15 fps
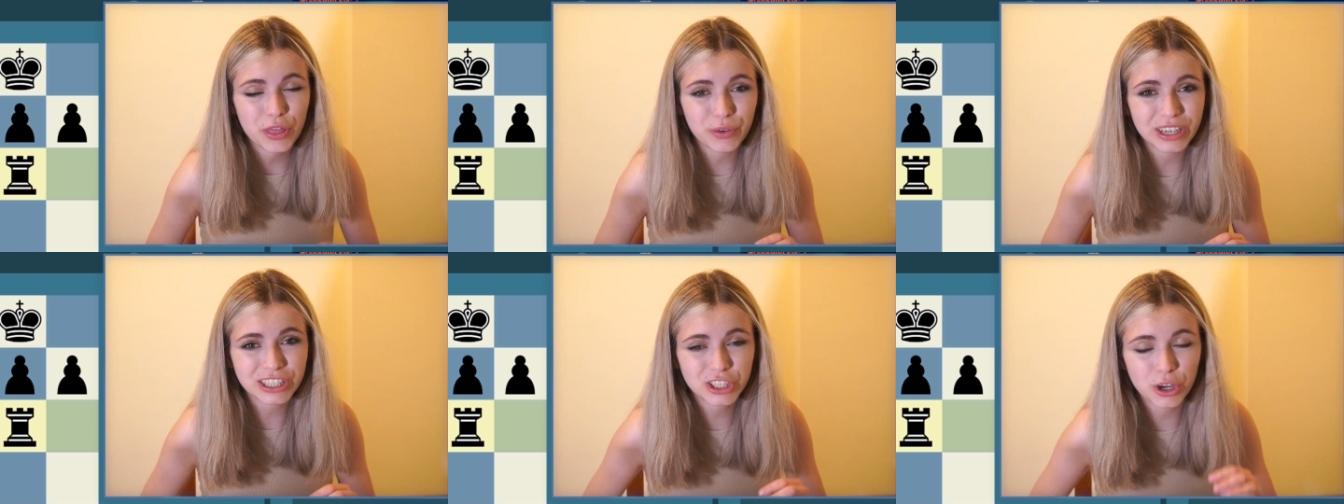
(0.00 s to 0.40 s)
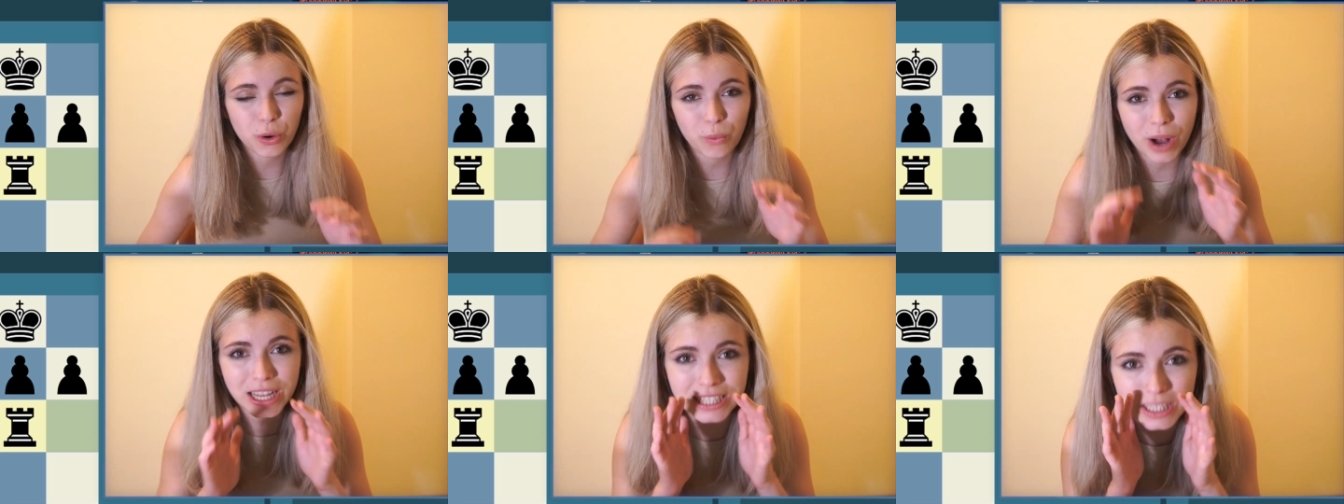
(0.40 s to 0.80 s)
3, 2,
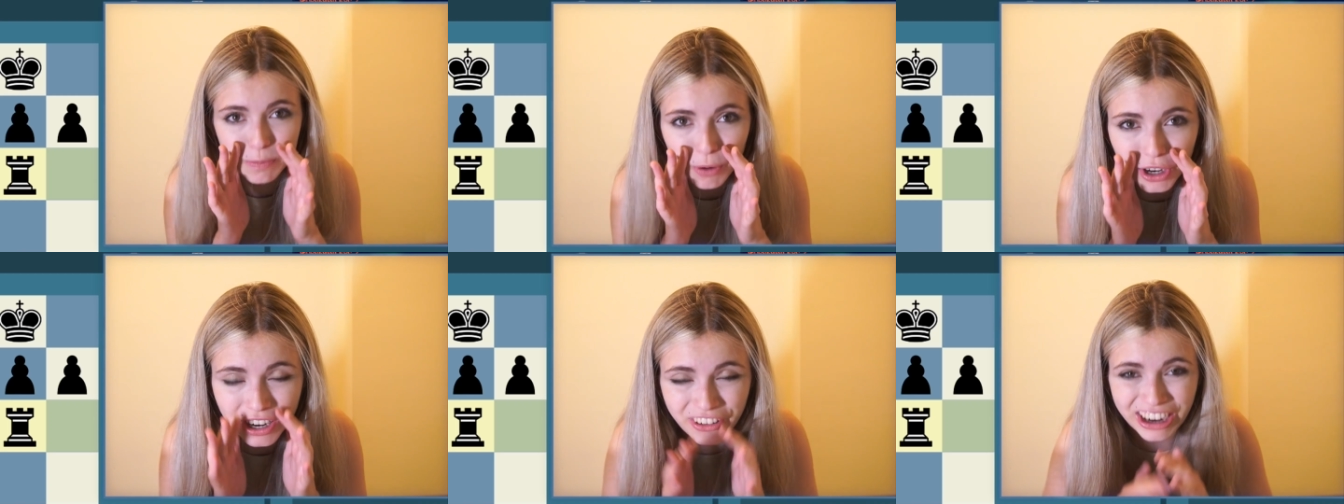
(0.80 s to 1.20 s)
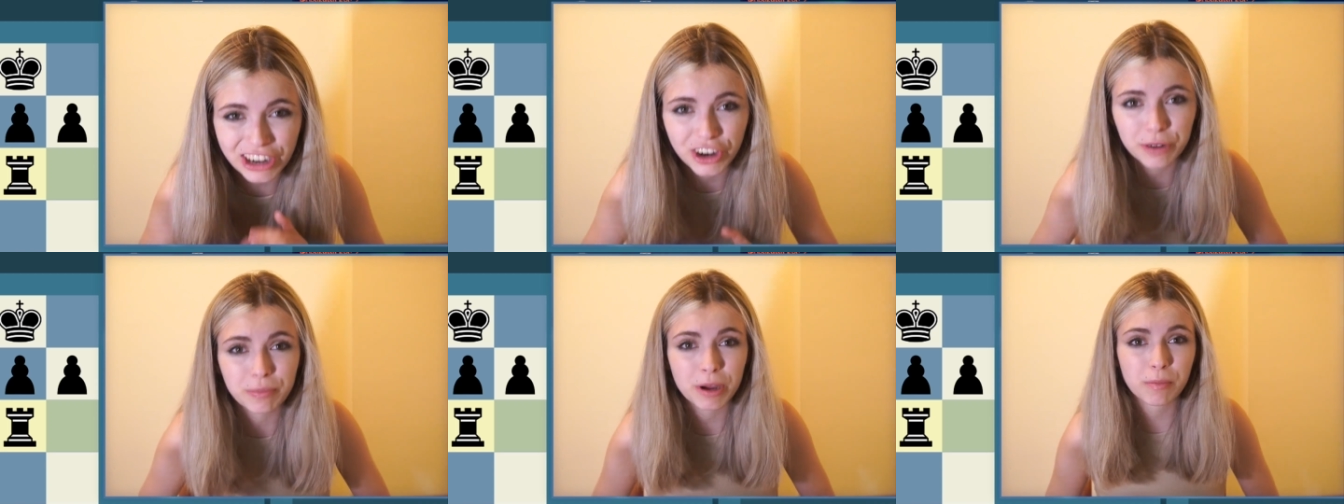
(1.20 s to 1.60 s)
1, spoiler
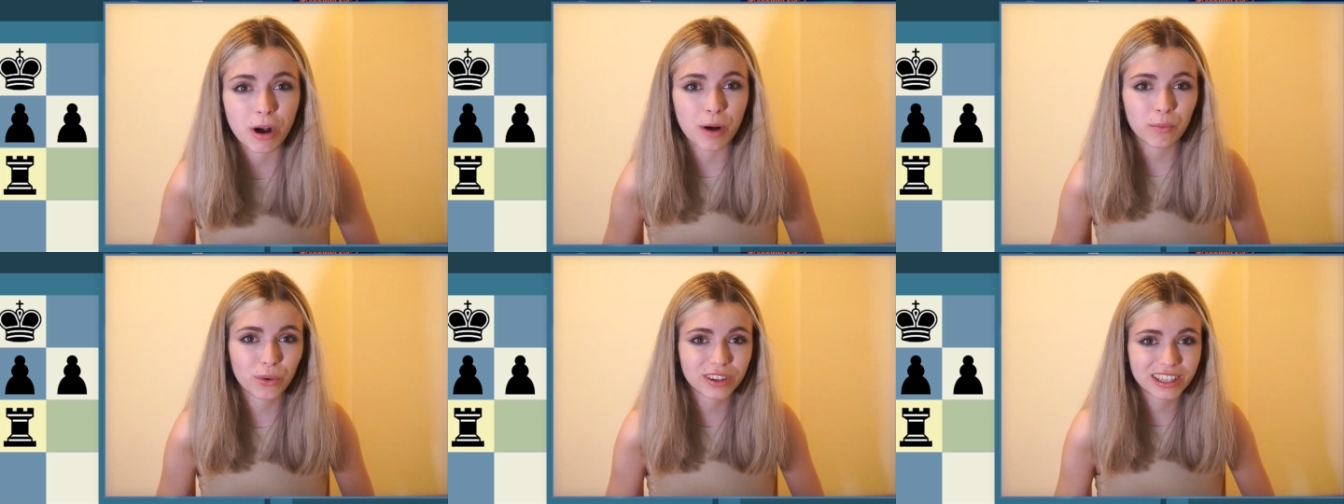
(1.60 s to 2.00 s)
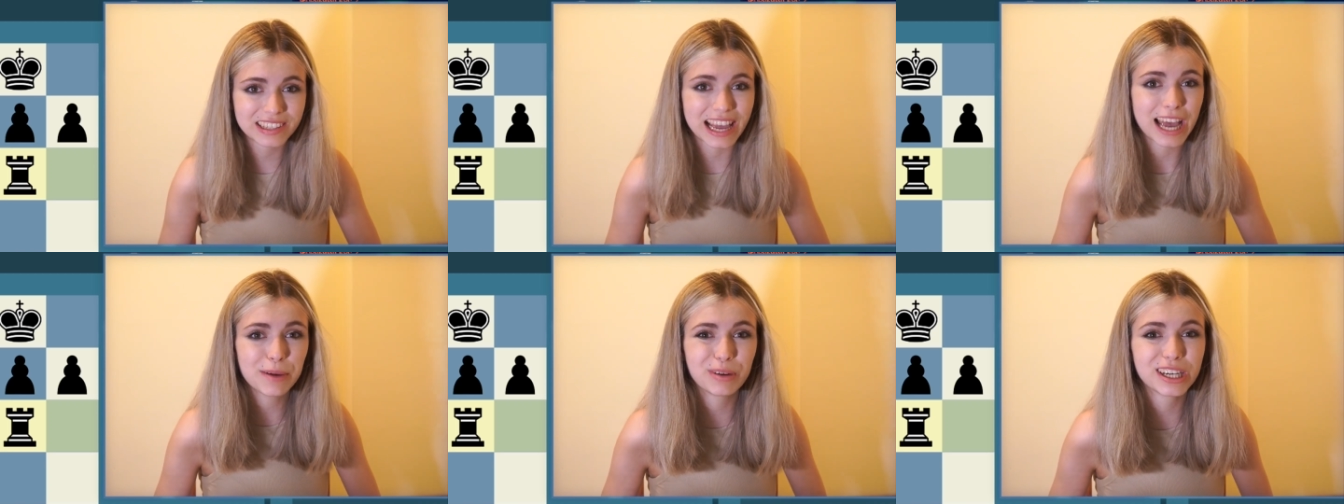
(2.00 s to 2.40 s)
alert, my mom won the
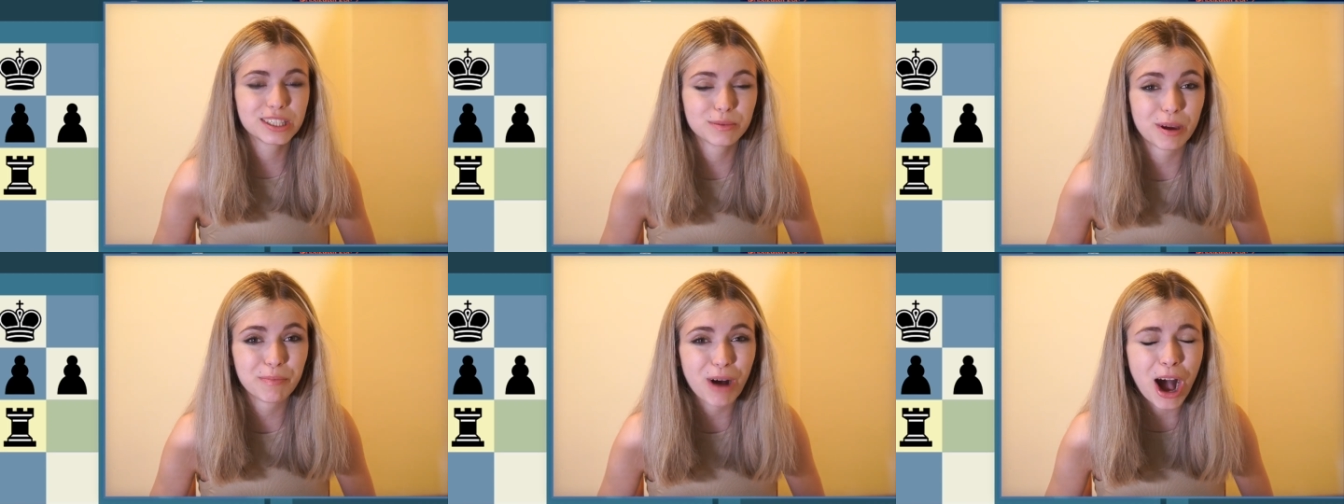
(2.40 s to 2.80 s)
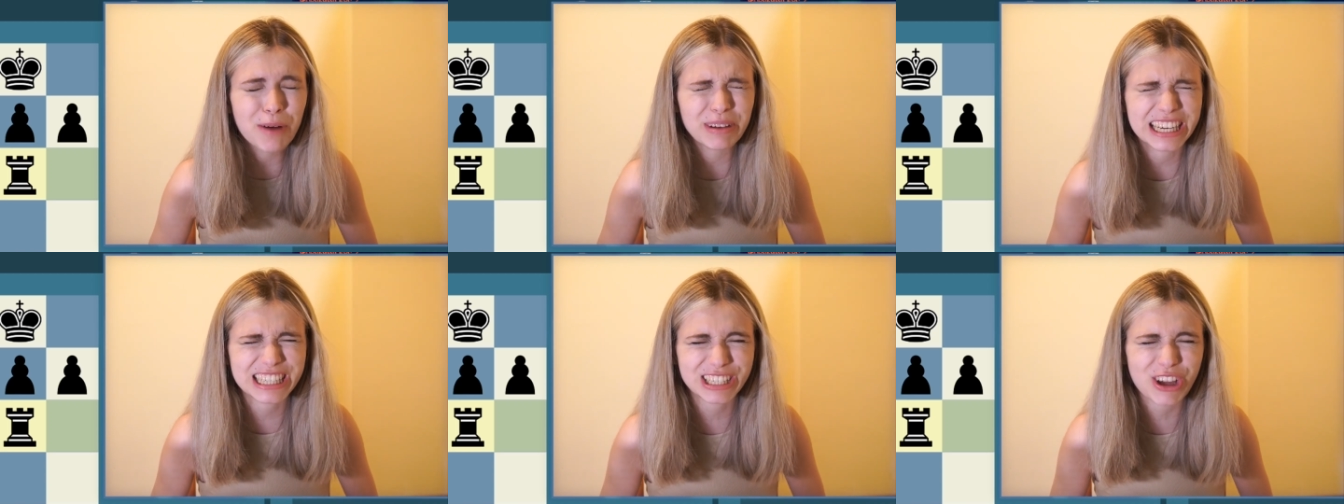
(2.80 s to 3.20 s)
tie breaks. My
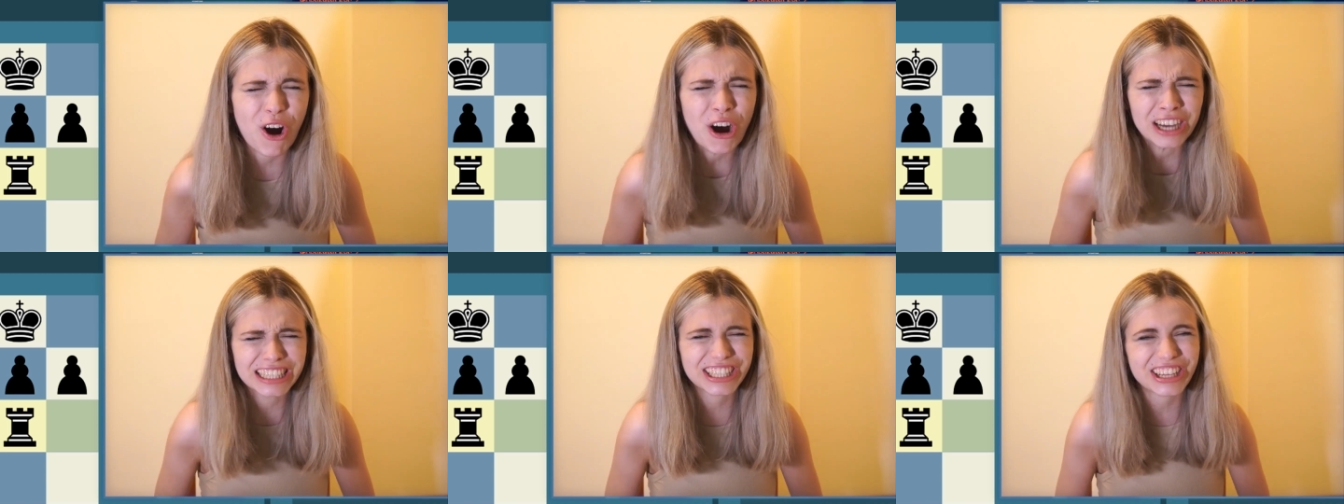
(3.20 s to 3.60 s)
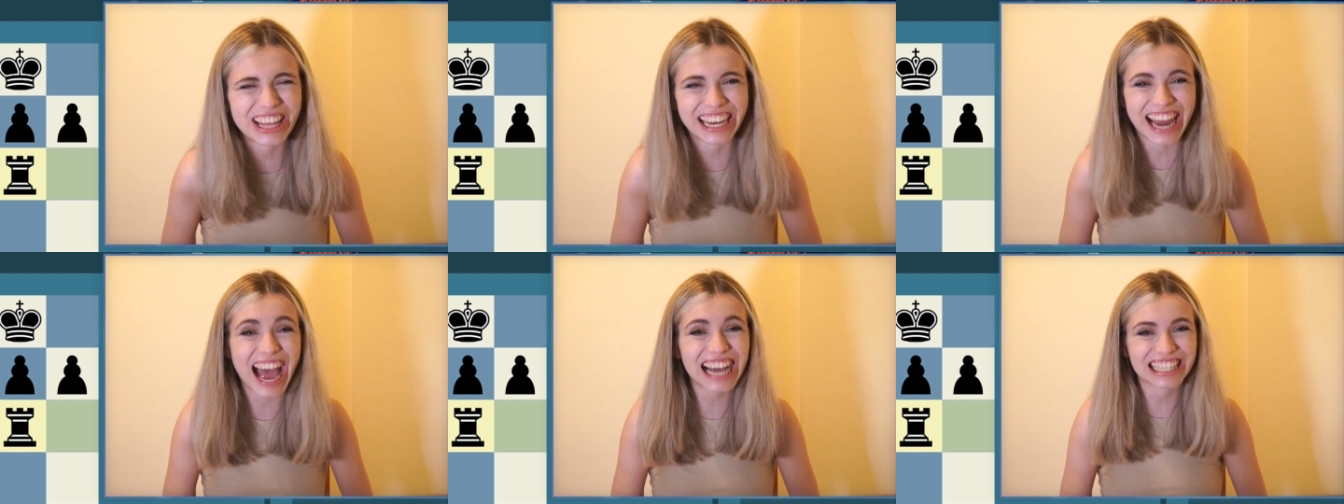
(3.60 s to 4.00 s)
mom is going to
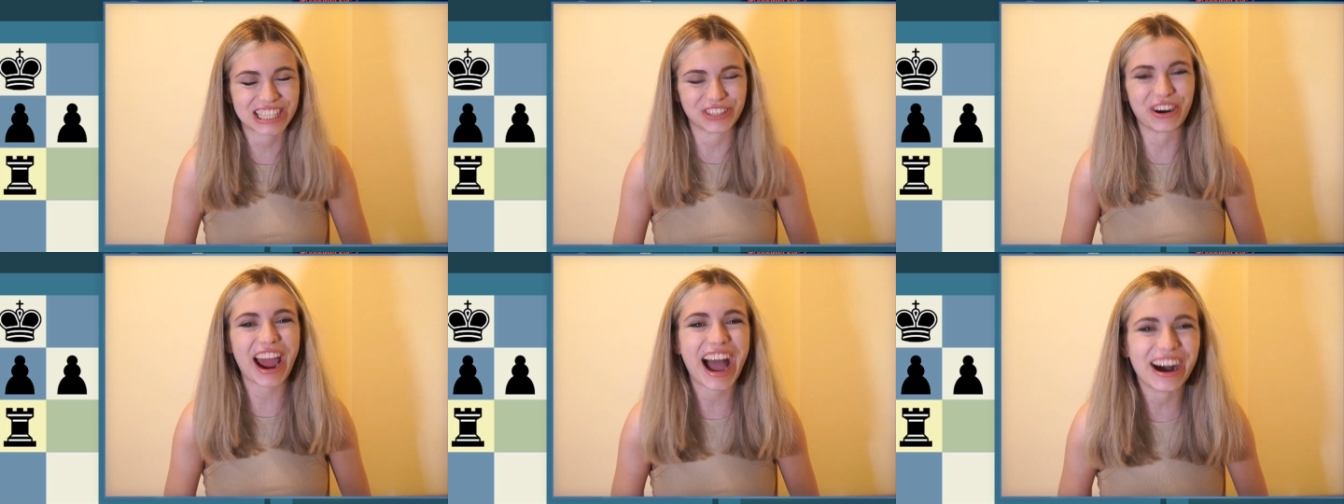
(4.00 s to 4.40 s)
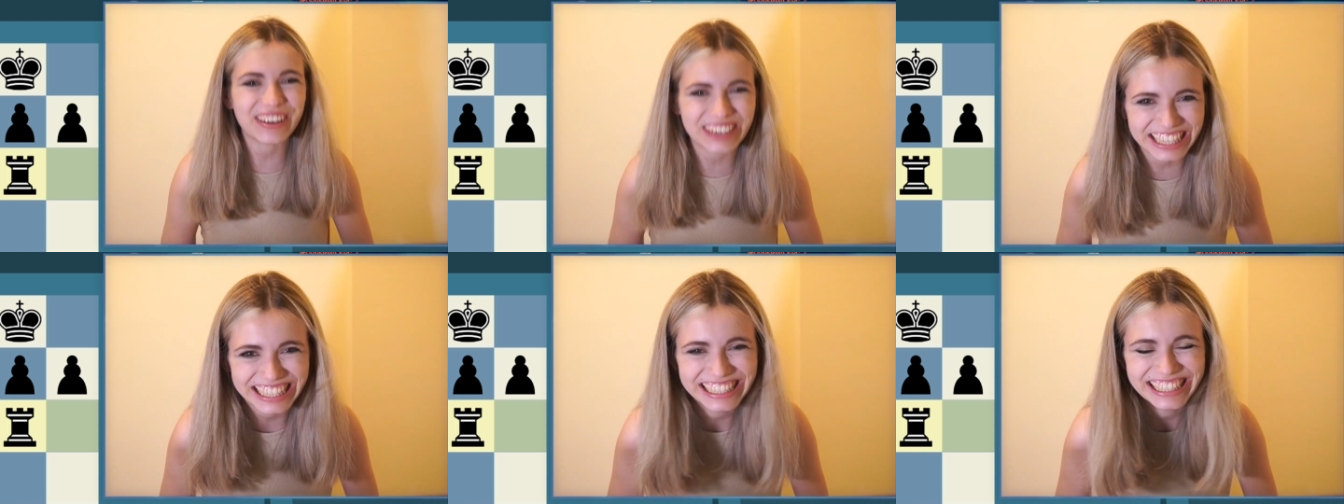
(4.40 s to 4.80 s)
the next
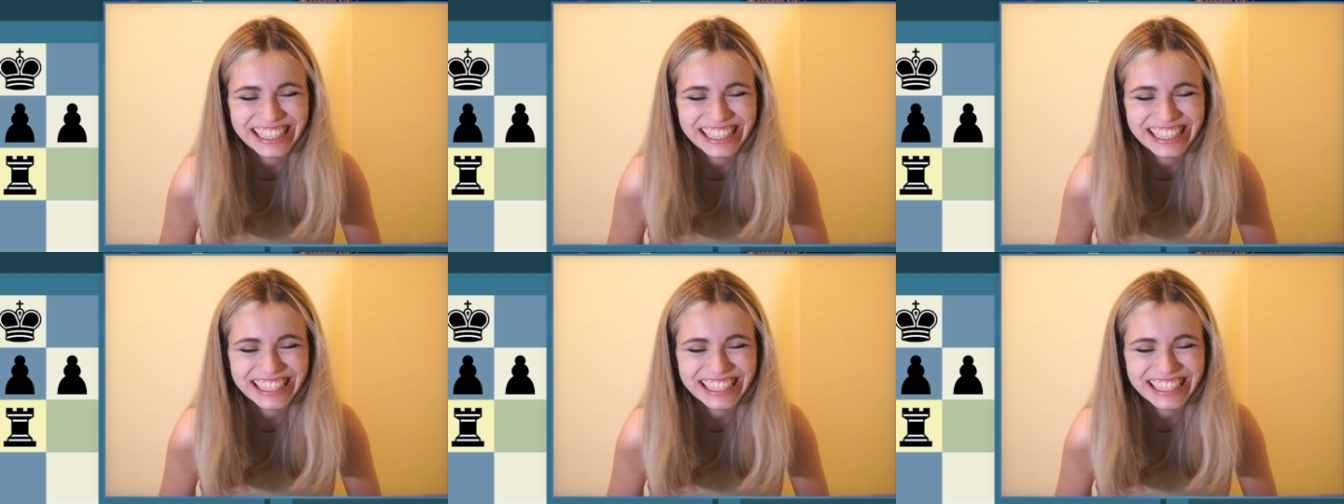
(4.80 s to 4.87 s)
round.